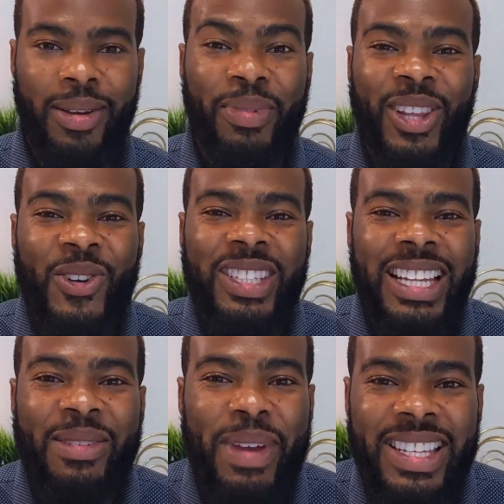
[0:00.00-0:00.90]
But those are
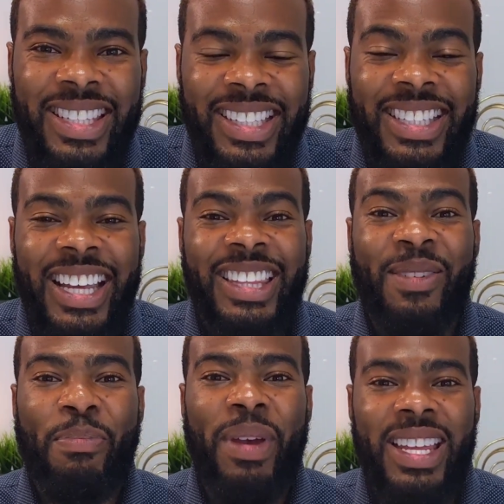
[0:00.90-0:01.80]
not the basics.
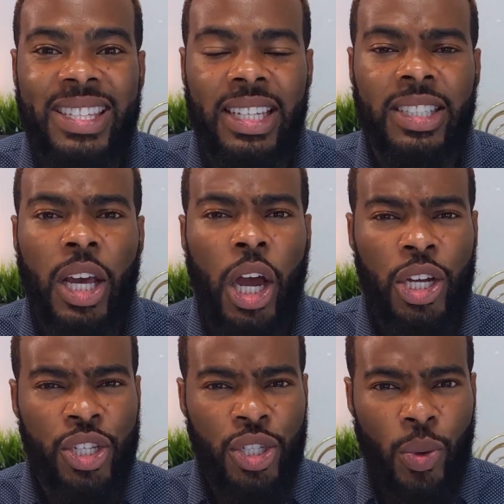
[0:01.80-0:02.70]
The basics
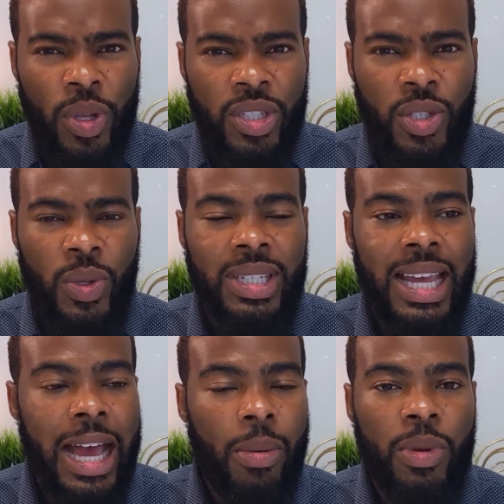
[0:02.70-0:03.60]
are showing students
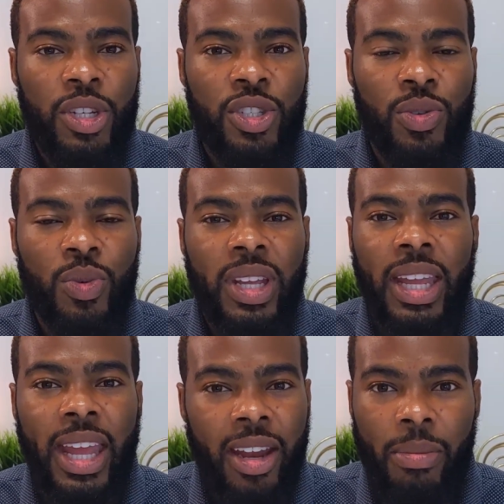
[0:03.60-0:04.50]
how much you
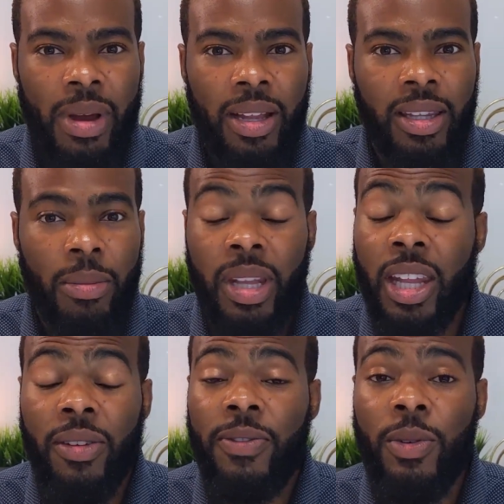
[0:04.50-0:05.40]
care about them
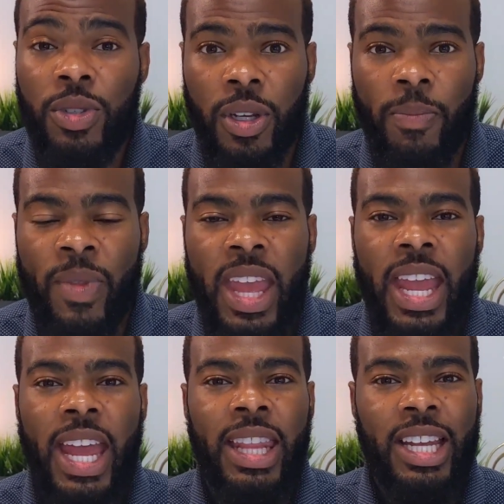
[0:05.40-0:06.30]
and their future,
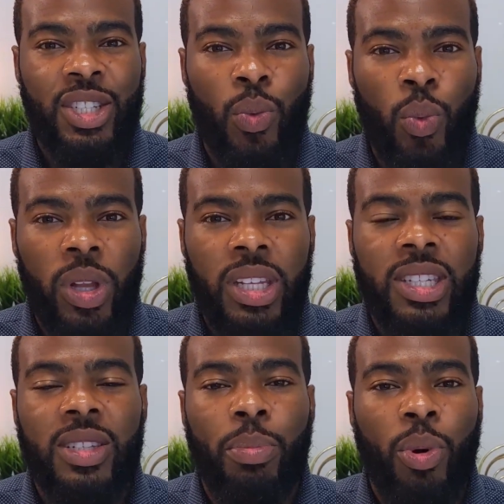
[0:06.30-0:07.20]
and that you're willing
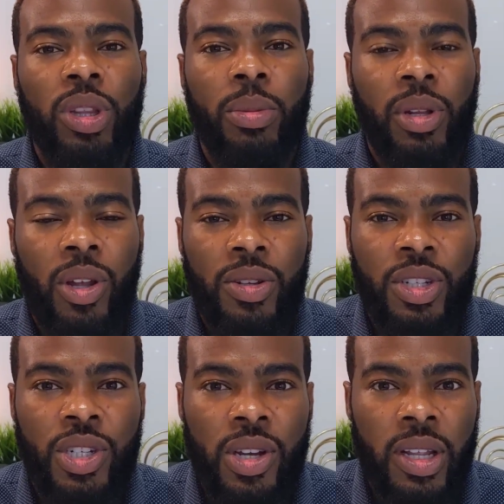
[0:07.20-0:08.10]
to support them along
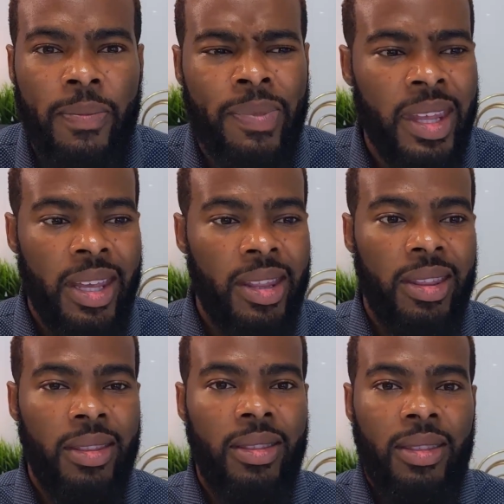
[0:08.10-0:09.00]
the journey.
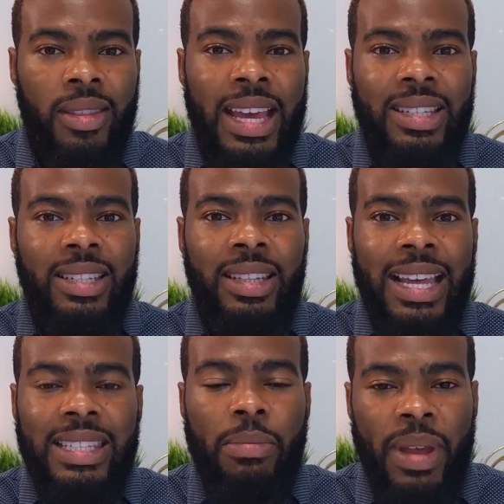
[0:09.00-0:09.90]
That,
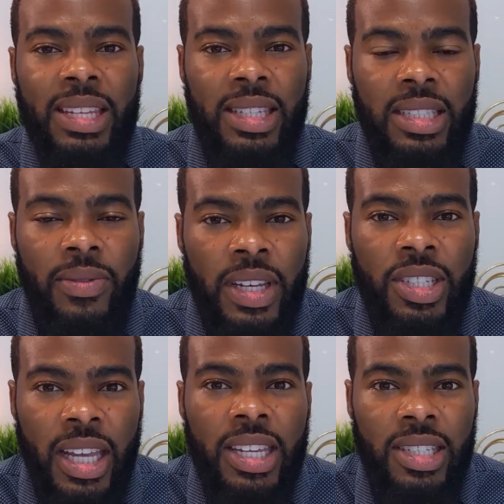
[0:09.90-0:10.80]
that's the basics of
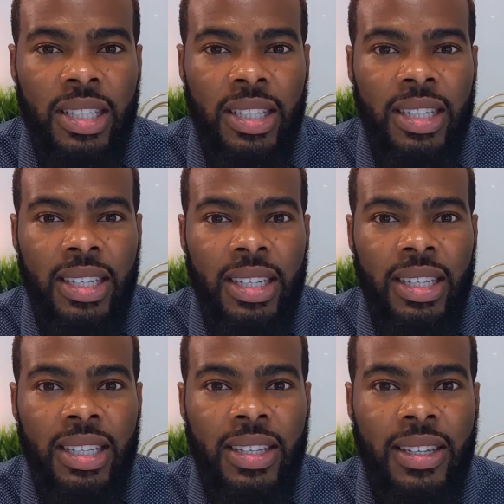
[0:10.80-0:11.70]
education
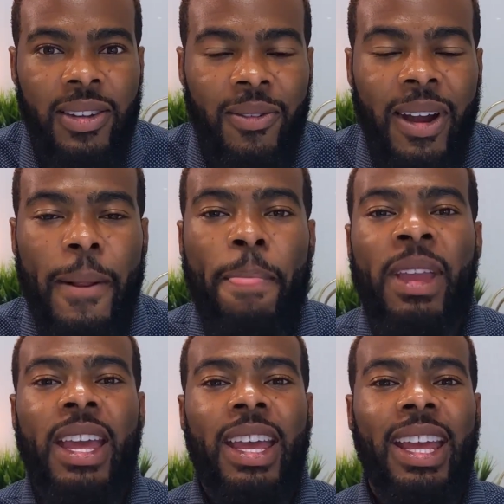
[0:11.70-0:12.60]
right?
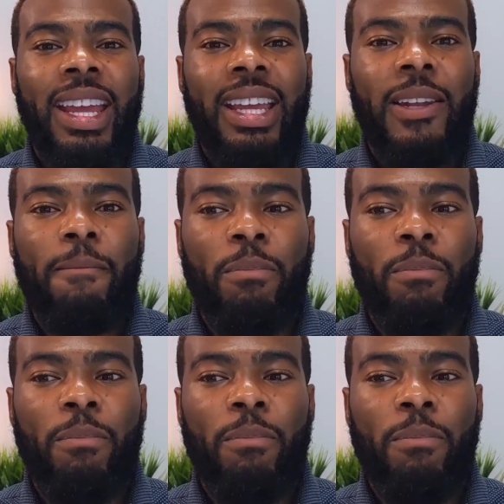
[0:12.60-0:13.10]
And